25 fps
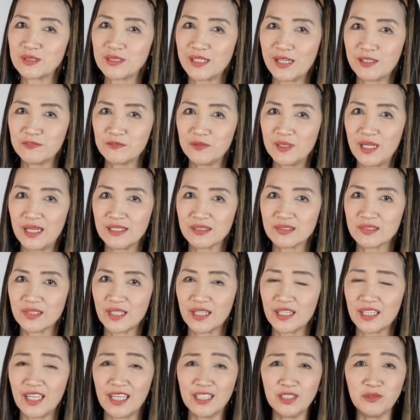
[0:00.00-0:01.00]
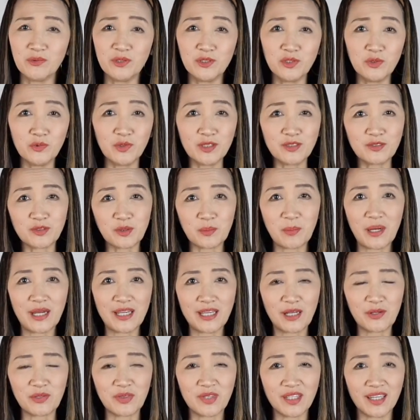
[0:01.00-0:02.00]
Caffe Latte. Anyone who wants to buy
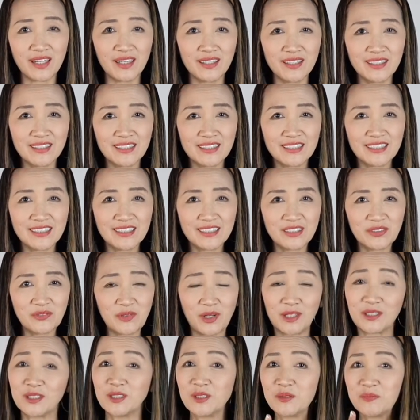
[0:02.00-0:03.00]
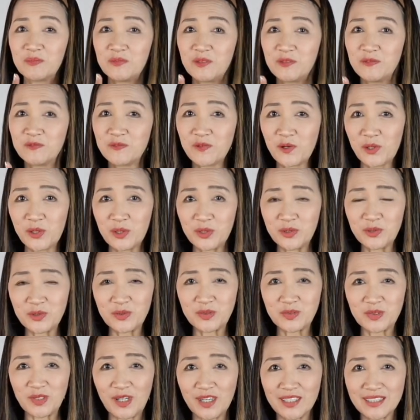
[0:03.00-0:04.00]
out there? Well, before you
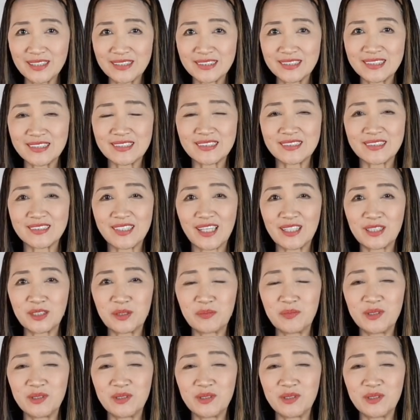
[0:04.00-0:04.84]
start telling me